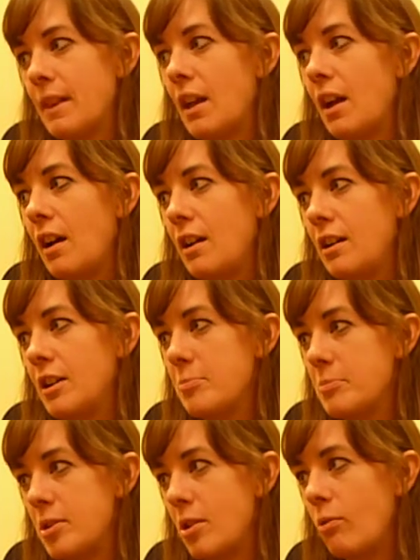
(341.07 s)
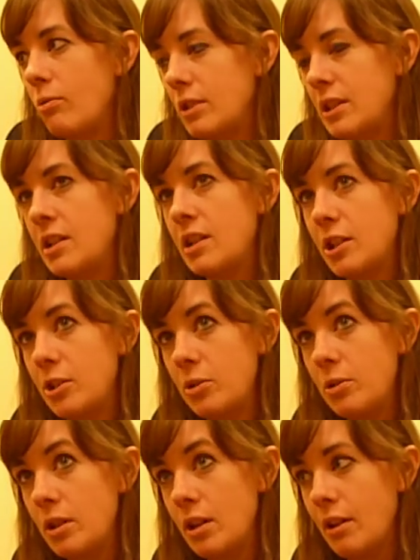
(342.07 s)
Don't
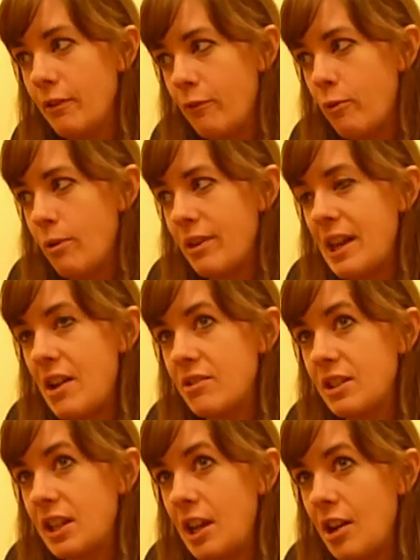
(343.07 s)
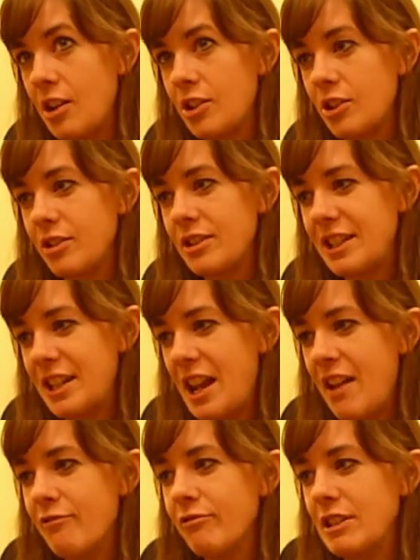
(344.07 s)
include 4,000 characters in
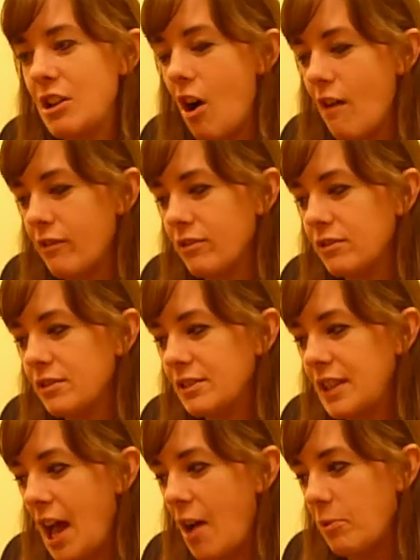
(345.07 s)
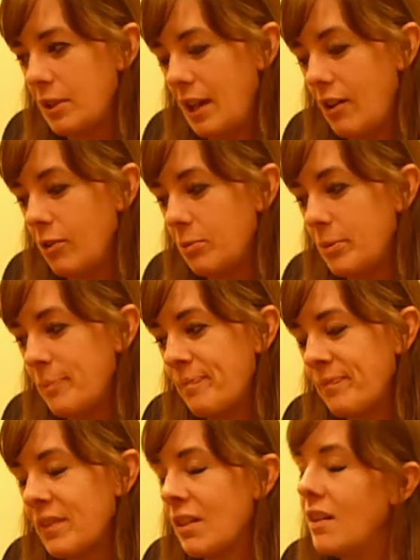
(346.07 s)
every novel. That would help.
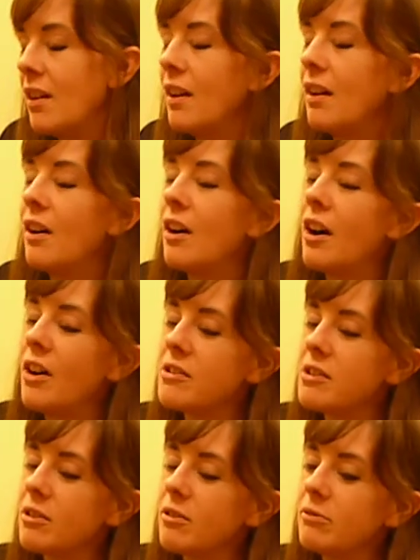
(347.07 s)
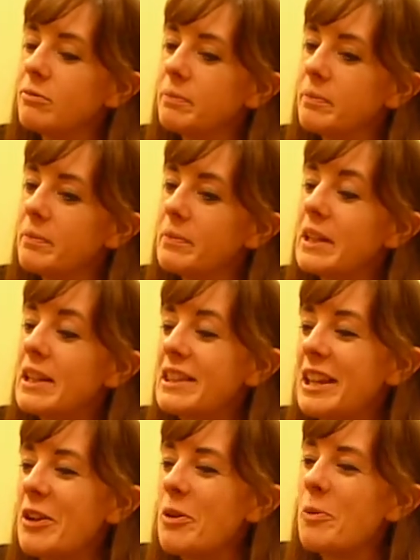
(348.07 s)
Also, the
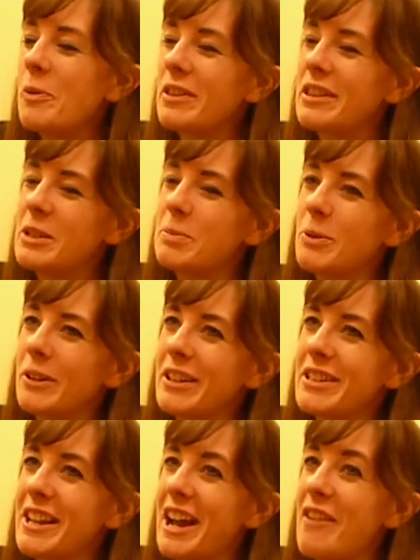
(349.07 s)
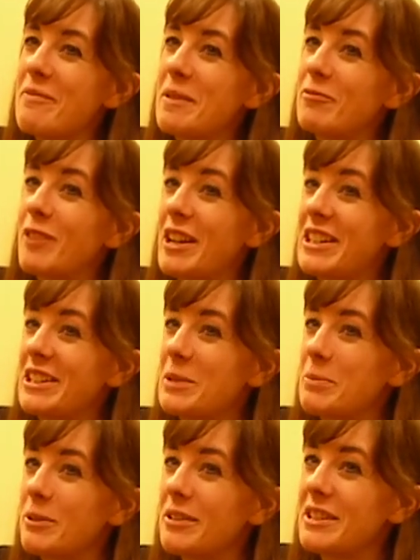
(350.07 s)
thing with this book is that I've been writing this
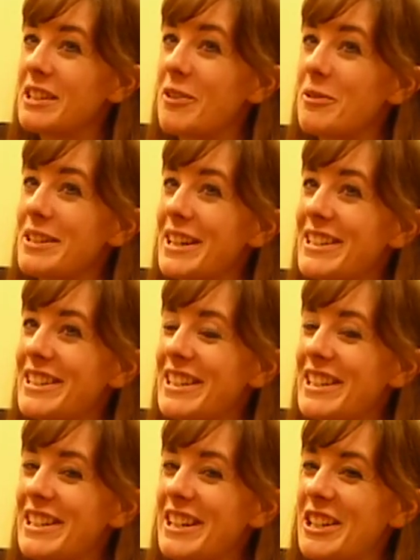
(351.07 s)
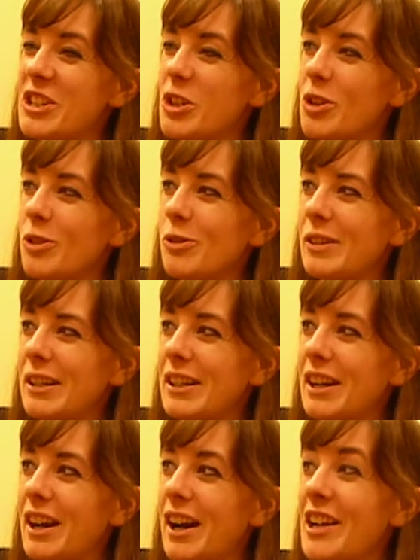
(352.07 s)
book since I was 19, and so
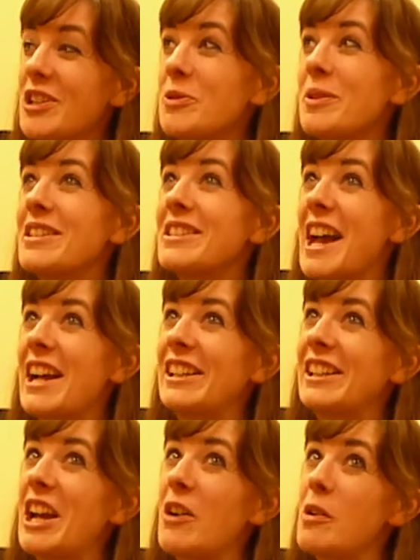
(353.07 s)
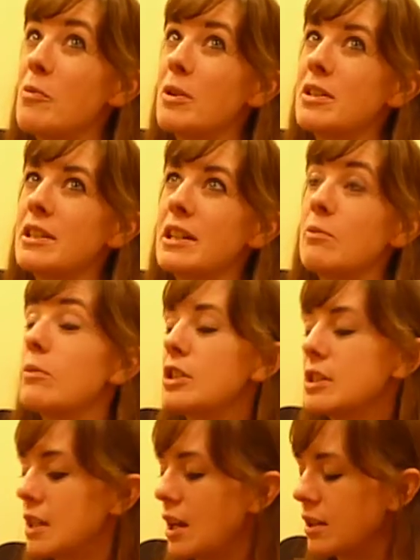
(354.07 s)
I knew exactly how I wanted it,
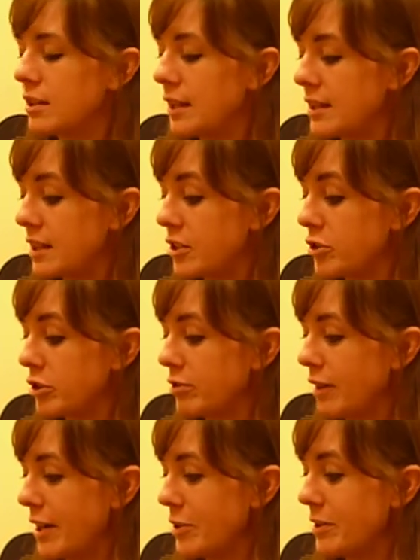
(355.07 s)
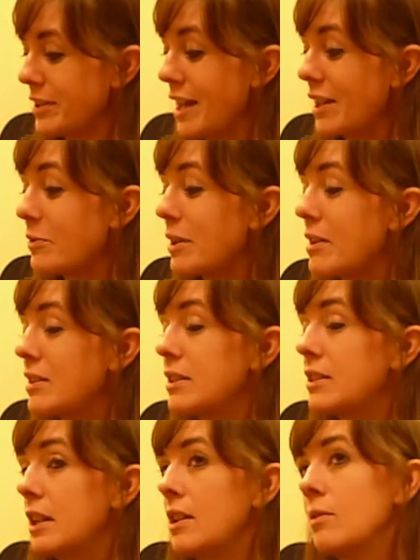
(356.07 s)
that's not true. I knew exactly what I
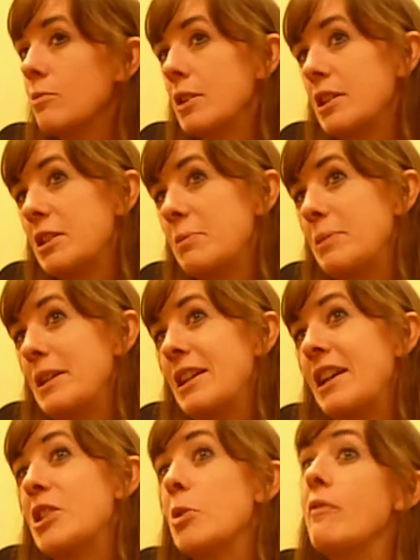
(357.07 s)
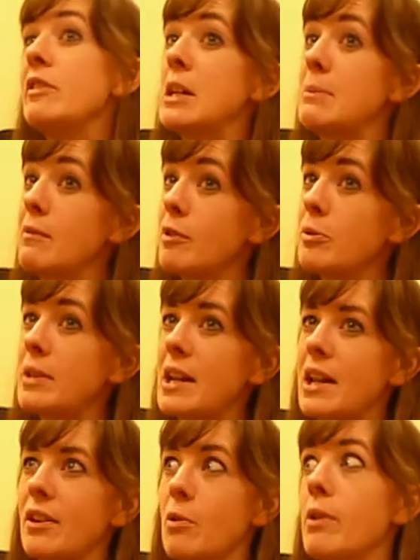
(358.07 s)
didn't want it to be. And so every time I wrote that,
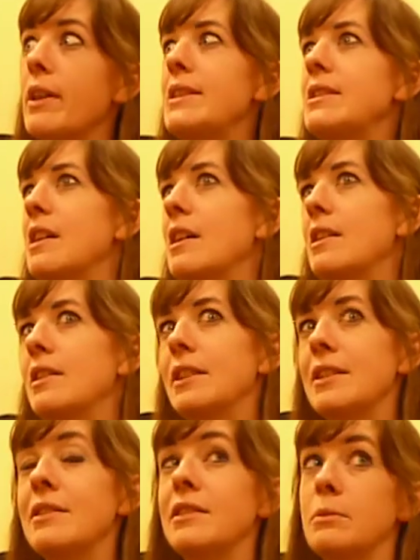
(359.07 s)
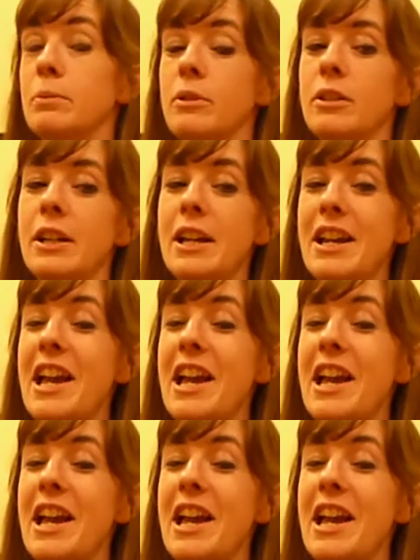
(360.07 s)
I thought, well, that's not the book.